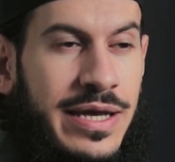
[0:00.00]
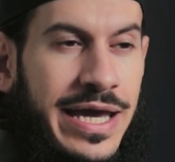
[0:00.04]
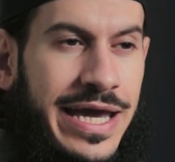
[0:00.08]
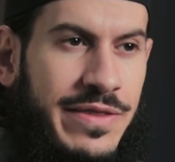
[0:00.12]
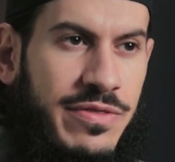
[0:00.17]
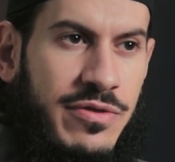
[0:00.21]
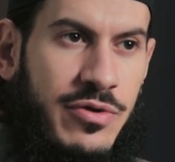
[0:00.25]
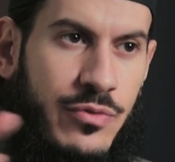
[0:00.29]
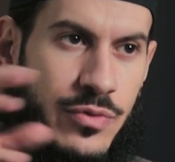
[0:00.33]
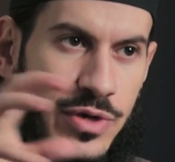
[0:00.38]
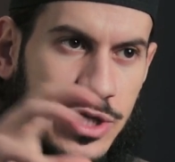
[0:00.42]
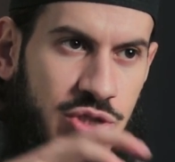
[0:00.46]

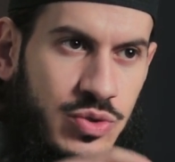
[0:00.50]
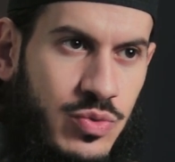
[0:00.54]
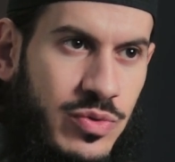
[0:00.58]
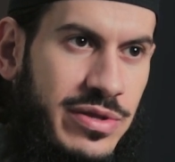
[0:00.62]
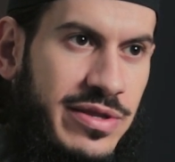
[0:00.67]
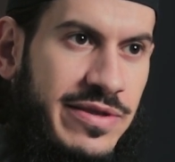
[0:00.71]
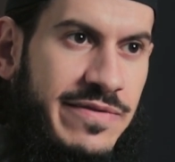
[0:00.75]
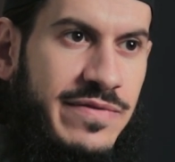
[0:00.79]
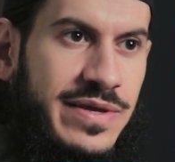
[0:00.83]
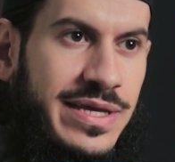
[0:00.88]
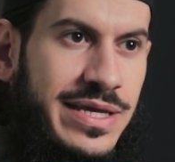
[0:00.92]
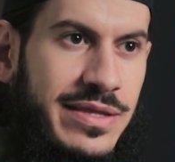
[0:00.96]
And the rich
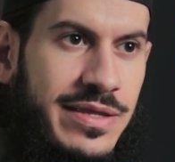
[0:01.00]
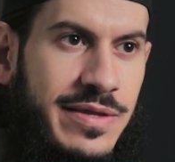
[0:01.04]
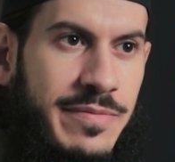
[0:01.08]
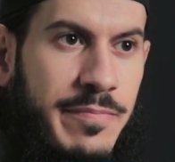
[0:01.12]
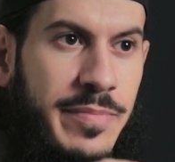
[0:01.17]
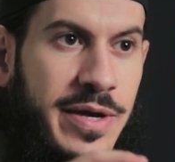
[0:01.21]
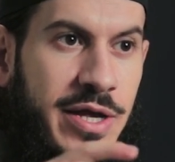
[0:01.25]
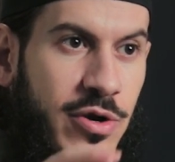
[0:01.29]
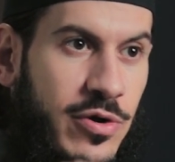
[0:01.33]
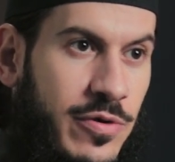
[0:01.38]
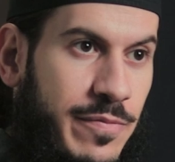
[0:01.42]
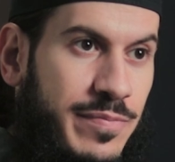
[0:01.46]
were living in the
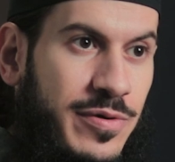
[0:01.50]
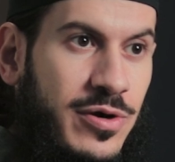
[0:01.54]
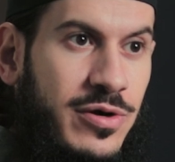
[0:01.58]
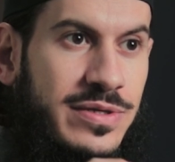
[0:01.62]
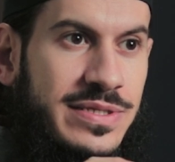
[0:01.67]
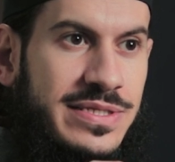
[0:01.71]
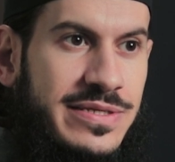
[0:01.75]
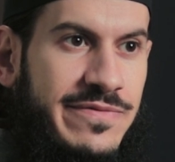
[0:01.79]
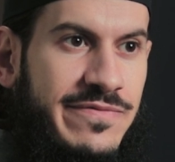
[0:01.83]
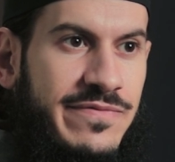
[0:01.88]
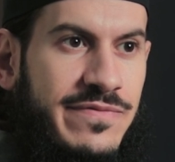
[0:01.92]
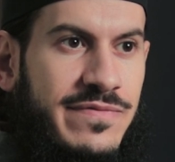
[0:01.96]
better
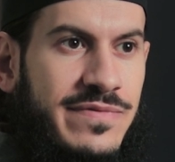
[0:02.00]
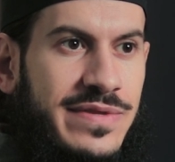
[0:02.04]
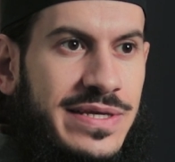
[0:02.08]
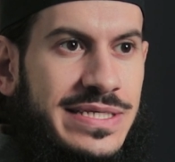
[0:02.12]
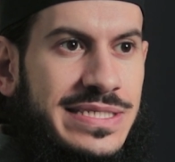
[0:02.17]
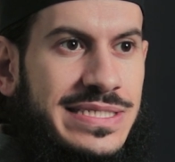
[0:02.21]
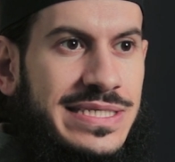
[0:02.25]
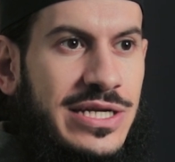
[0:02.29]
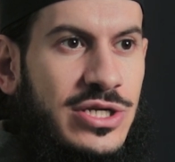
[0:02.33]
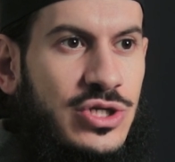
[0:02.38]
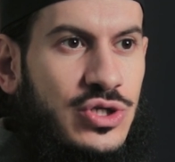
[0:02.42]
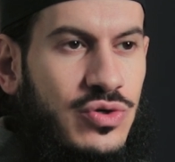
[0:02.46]
parts of
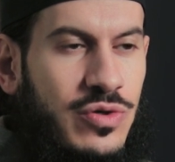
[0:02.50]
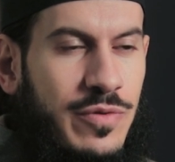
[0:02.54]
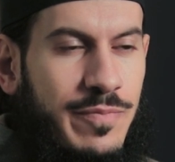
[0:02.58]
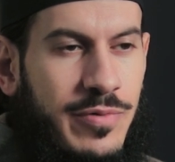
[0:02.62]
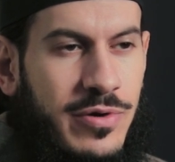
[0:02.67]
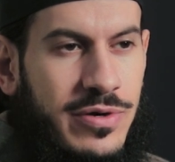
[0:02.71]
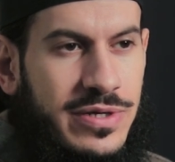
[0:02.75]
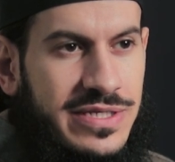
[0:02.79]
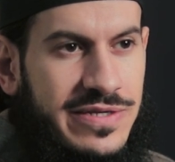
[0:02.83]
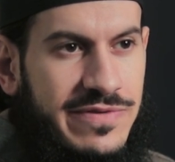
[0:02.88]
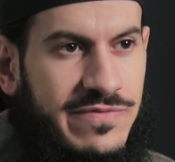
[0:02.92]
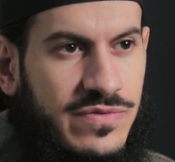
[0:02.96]
the central
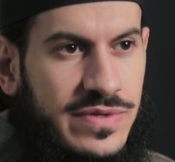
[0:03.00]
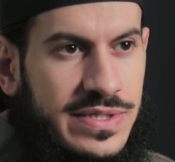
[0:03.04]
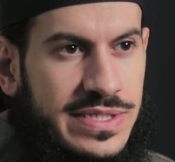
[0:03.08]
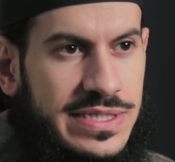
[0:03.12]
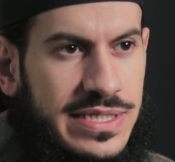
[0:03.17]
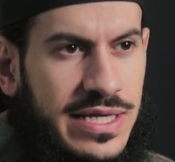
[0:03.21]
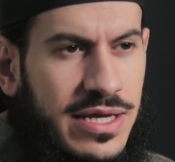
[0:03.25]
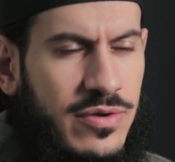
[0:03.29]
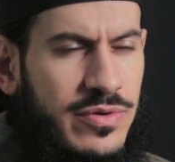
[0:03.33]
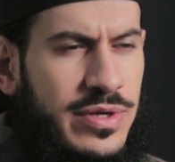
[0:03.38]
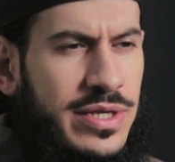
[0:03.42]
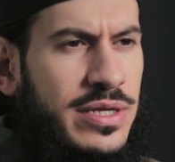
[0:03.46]
parts of
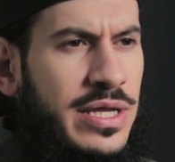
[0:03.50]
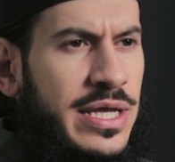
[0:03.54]
this town.